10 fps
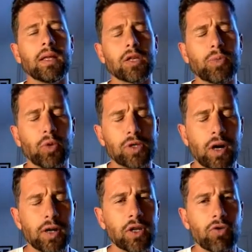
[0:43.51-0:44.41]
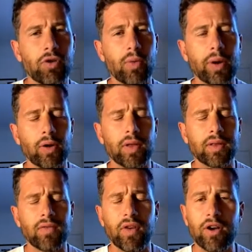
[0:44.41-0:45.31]
did a sports science degree and went on and
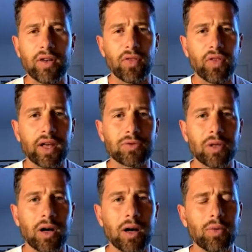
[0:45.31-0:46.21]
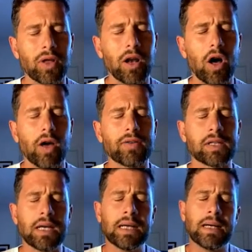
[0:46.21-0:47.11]
did very different things with our lives.